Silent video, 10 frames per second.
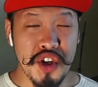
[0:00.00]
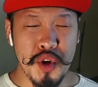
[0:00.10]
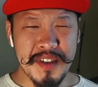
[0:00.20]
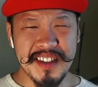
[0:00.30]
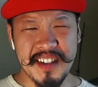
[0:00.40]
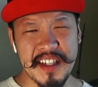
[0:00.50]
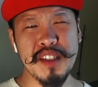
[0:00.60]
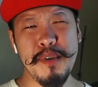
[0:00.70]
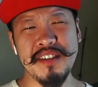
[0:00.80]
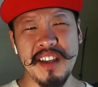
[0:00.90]
You know what stinks
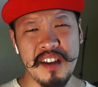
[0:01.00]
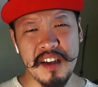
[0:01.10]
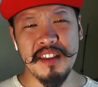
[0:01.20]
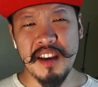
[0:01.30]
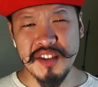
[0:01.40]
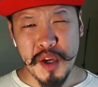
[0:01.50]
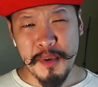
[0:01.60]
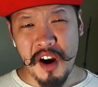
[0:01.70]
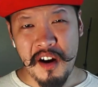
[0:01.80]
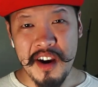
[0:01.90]
about selling things on
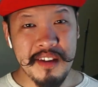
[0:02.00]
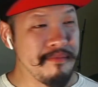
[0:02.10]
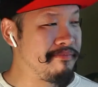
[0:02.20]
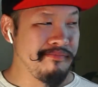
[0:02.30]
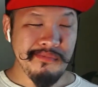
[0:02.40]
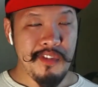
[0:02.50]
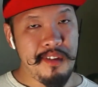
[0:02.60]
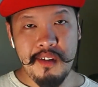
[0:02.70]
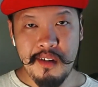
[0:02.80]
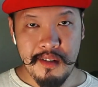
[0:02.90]
Mercari?
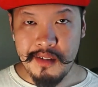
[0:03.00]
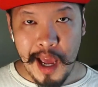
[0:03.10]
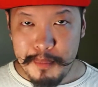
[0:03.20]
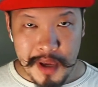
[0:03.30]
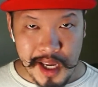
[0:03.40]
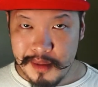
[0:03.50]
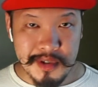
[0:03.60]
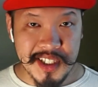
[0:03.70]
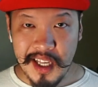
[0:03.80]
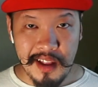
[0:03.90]
Not being able
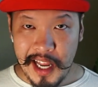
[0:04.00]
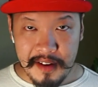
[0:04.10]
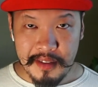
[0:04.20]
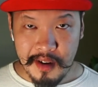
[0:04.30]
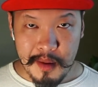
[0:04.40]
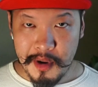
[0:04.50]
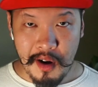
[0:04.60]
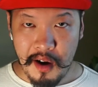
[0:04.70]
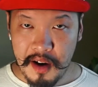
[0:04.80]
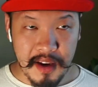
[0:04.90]
to sell anything on Mercari.